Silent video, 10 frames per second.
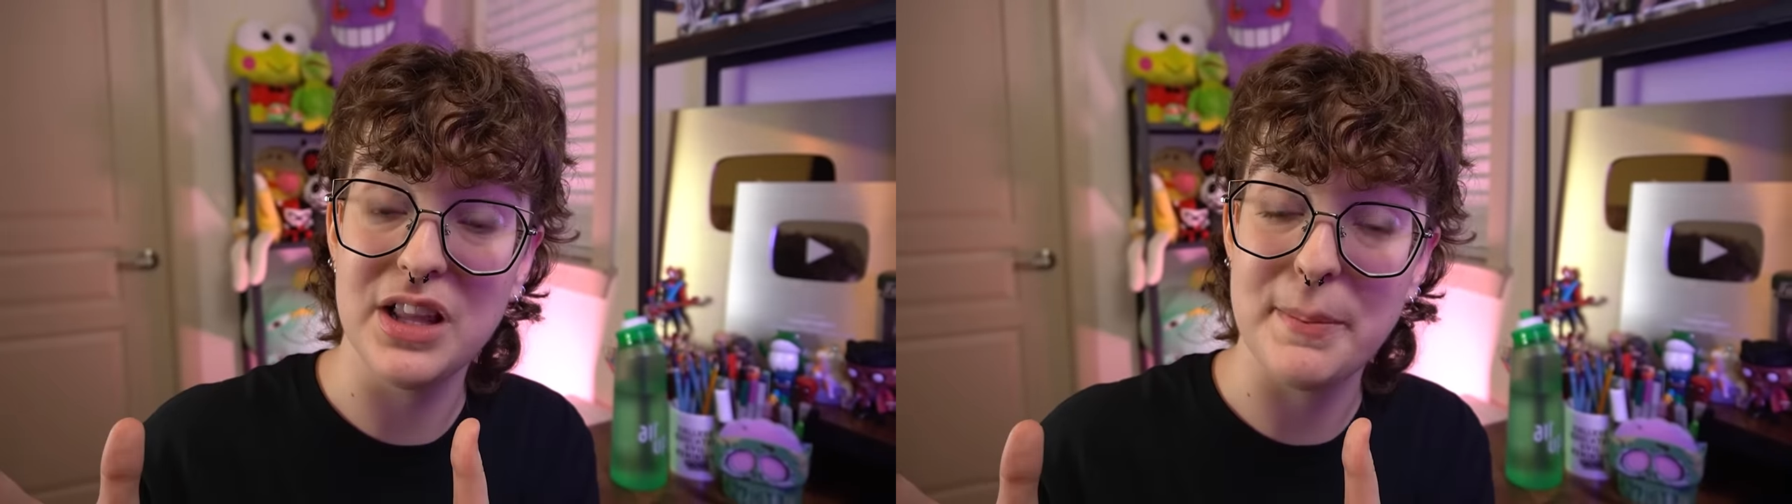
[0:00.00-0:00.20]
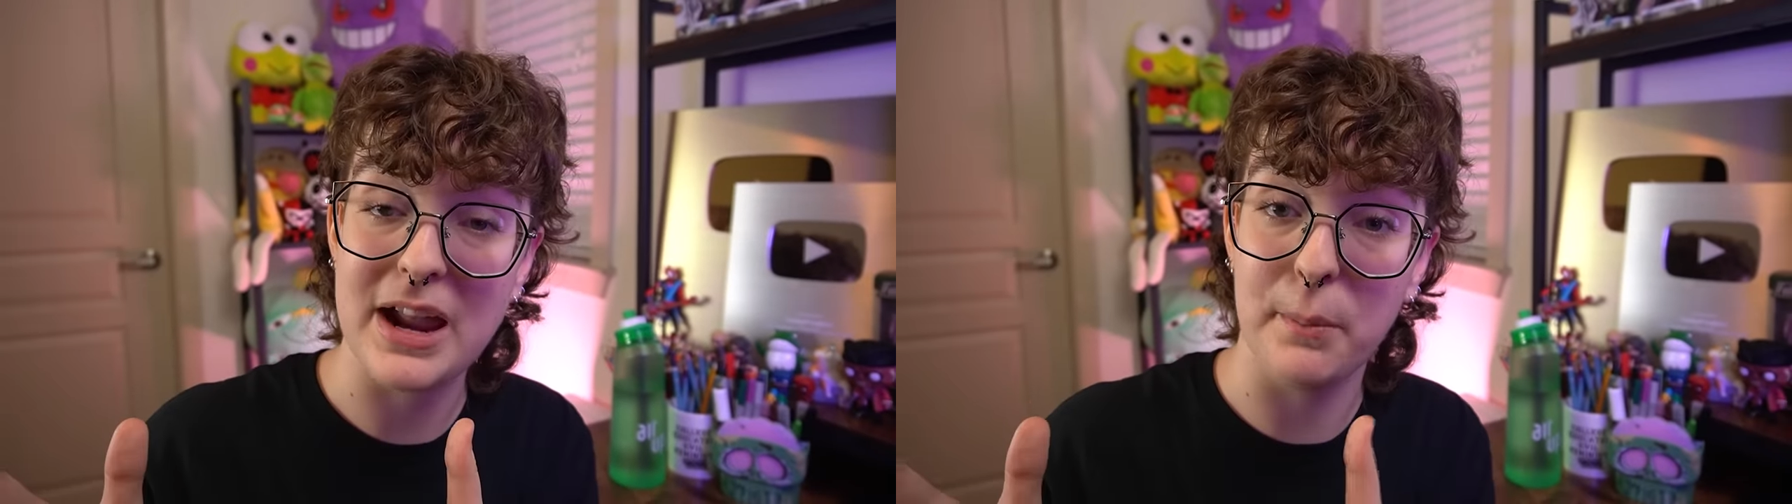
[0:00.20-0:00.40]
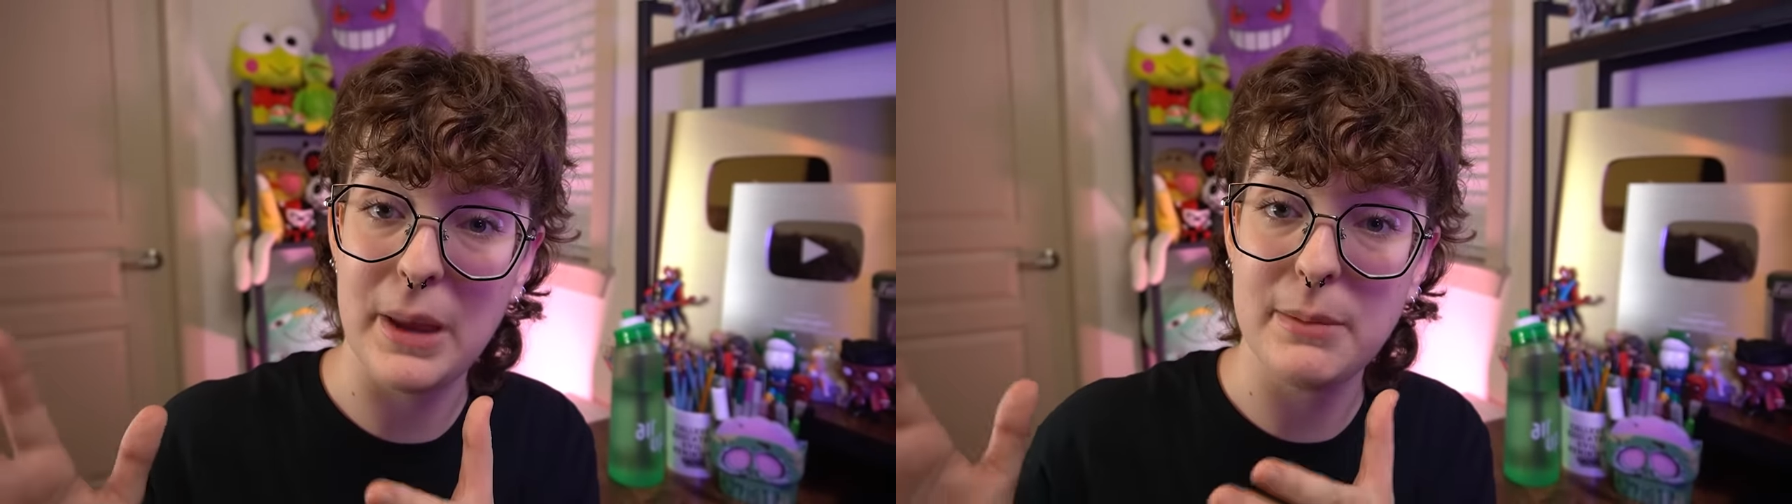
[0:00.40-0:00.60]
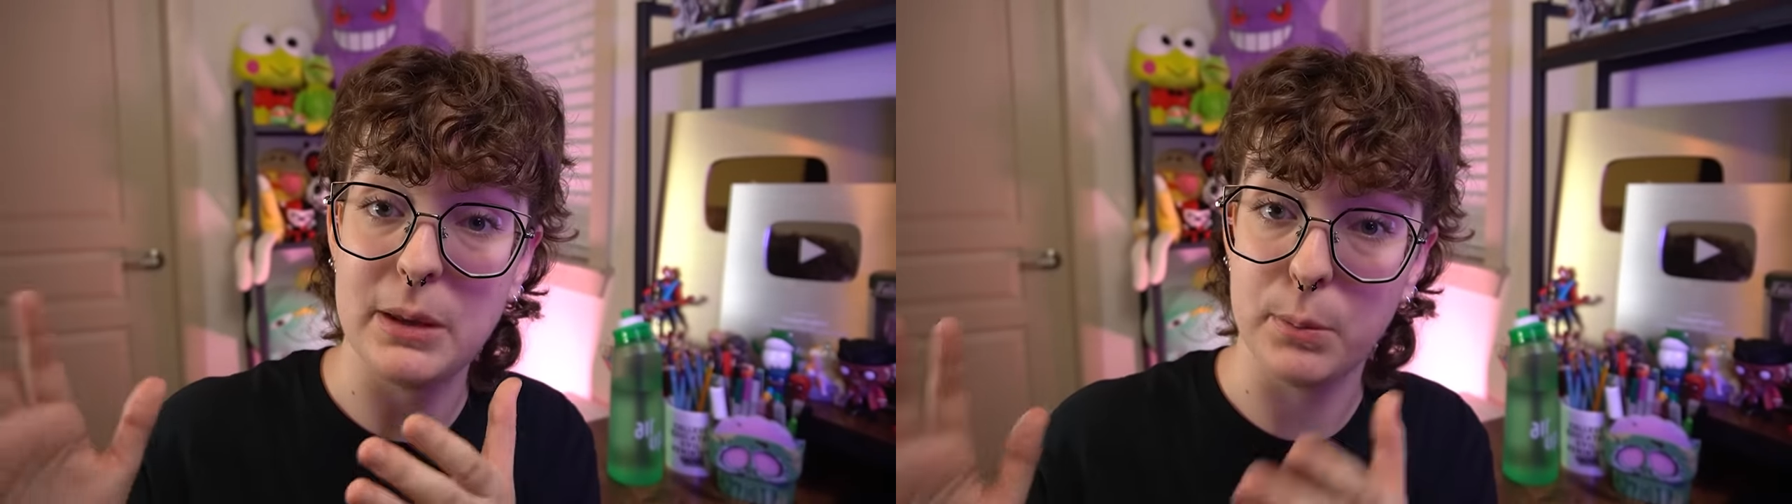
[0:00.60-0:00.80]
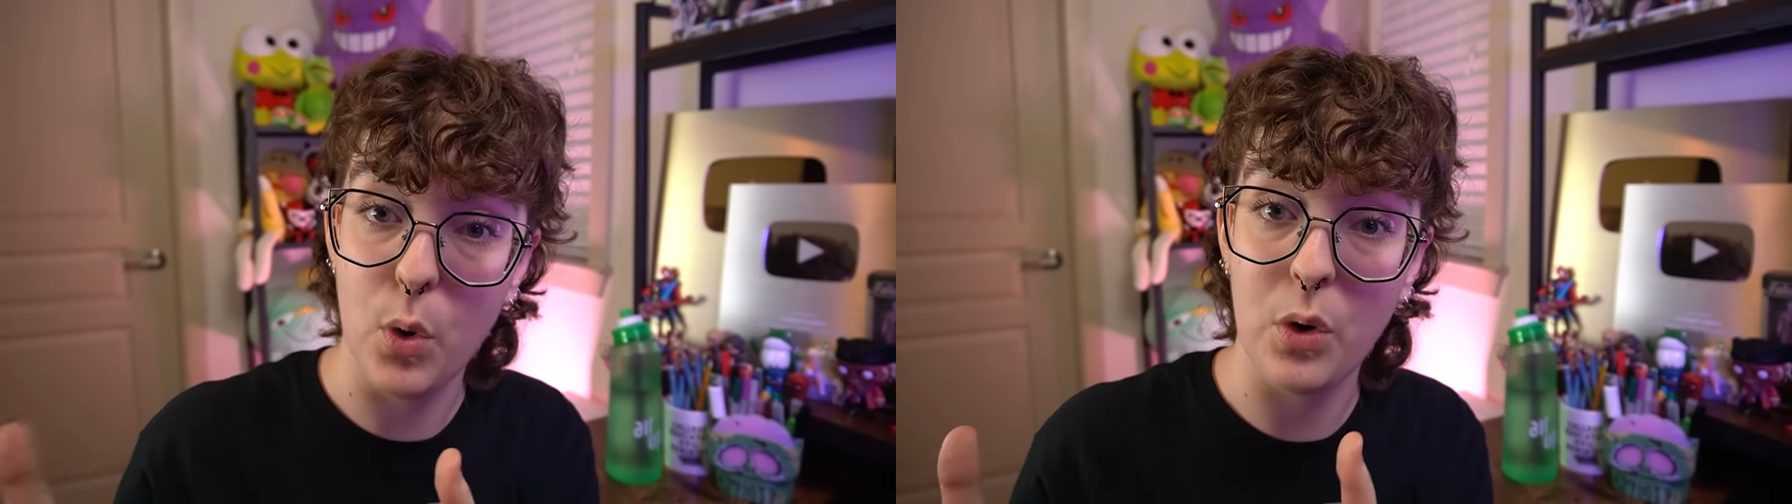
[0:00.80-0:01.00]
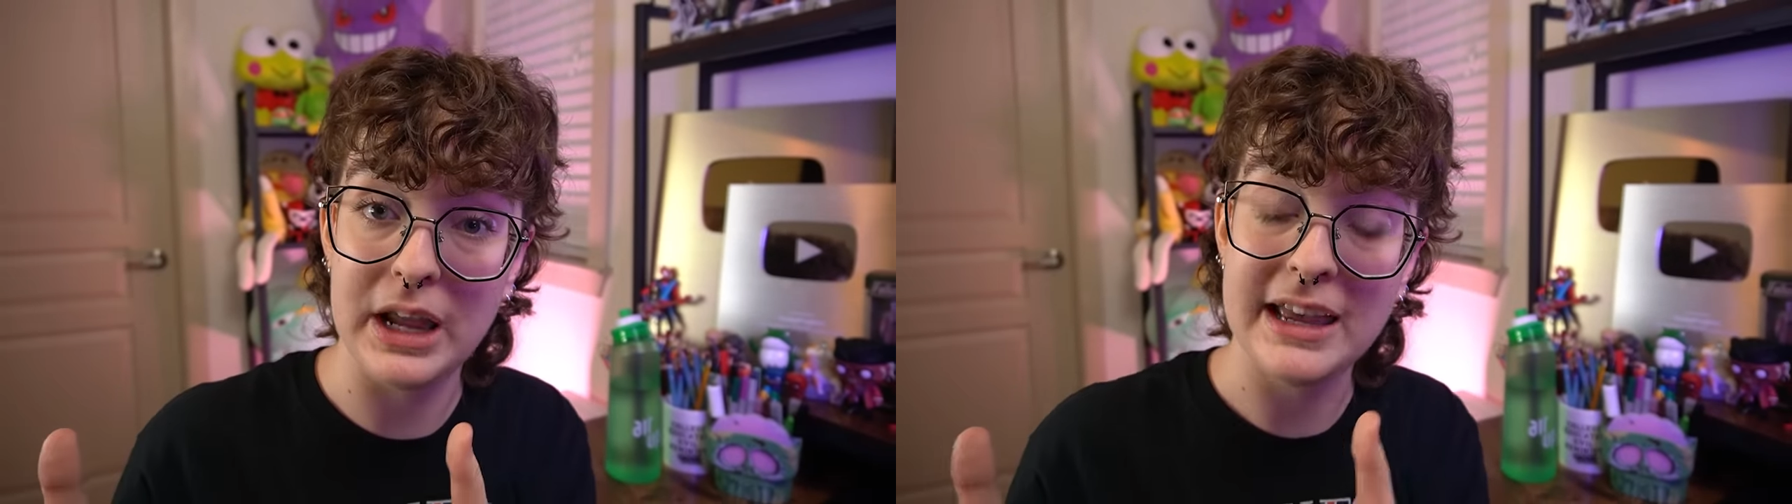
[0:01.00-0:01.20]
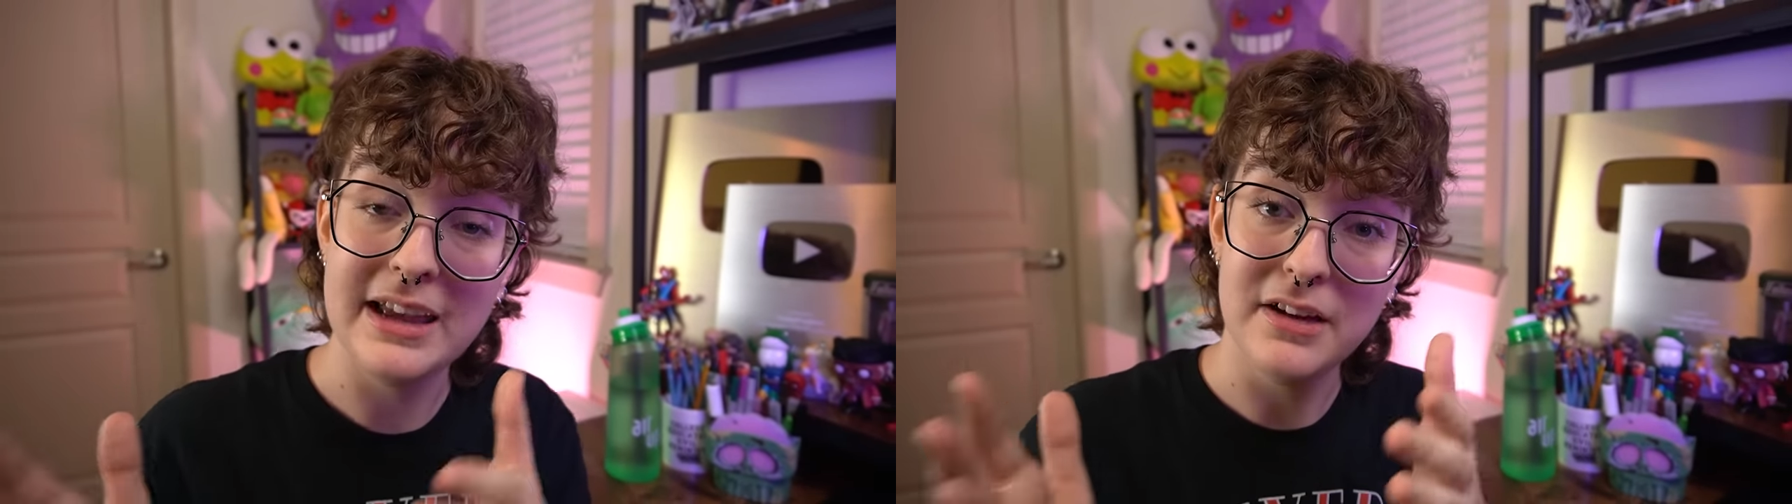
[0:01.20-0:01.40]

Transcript: about a baby boy